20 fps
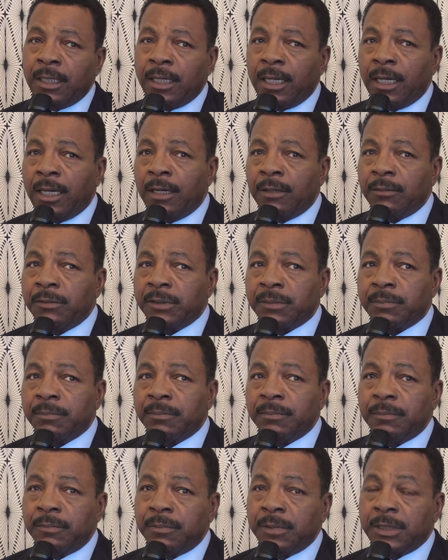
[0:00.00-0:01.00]

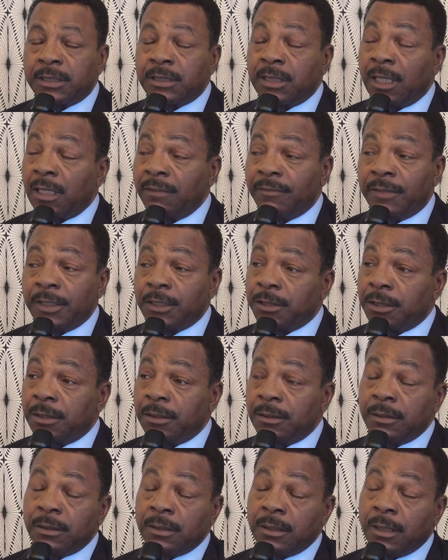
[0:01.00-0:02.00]
With
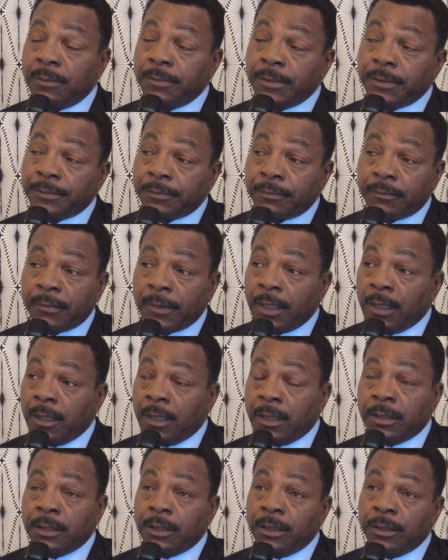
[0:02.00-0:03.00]
television,
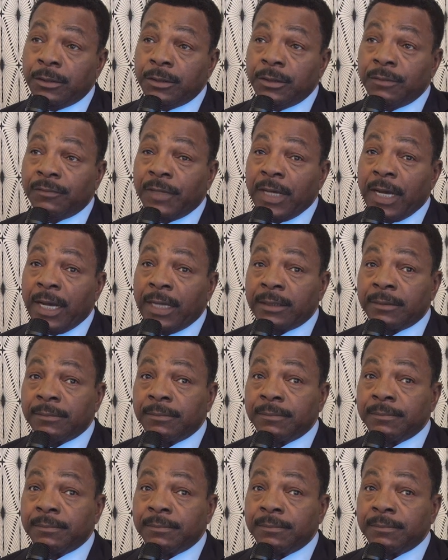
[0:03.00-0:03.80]
you've got,